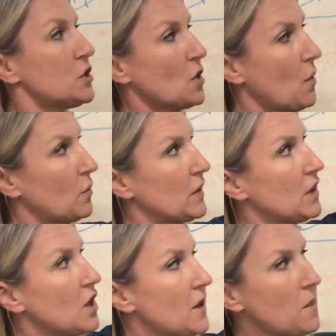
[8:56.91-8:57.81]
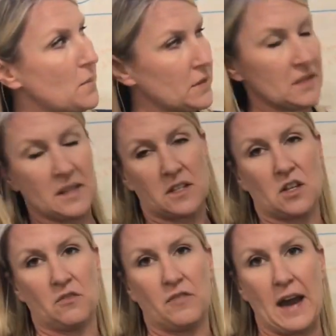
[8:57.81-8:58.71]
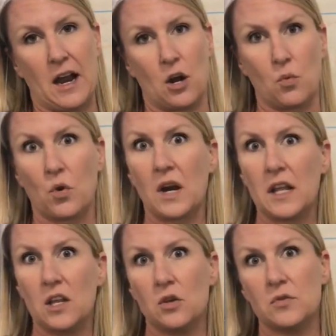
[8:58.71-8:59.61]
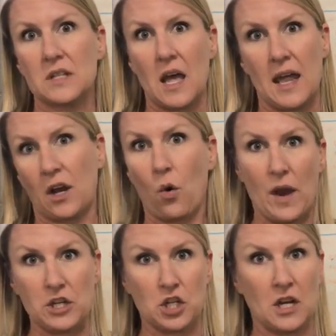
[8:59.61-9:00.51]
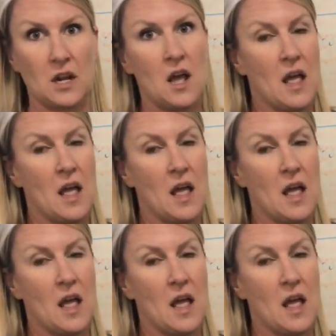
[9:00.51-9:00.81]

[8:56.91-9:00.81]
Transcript: So when we look at the building that's on fire, we're gonna use an equation